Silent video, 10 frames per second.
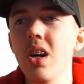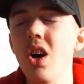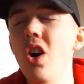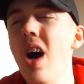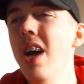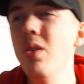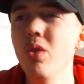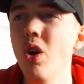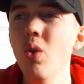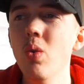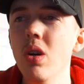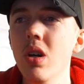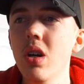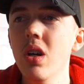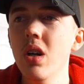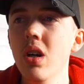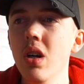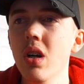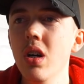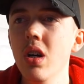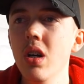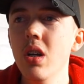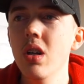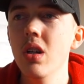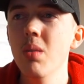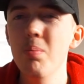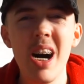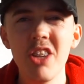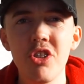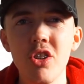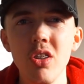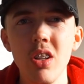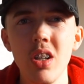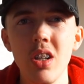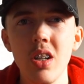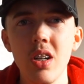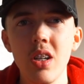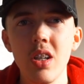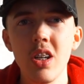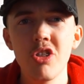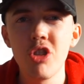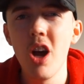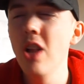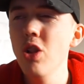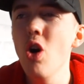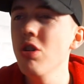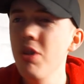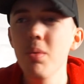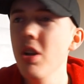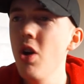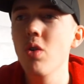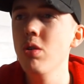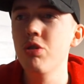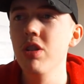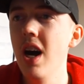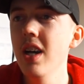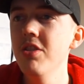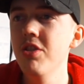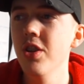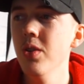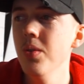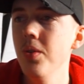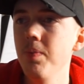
Oh, I don't know magical. So, along, something along those lines, you know.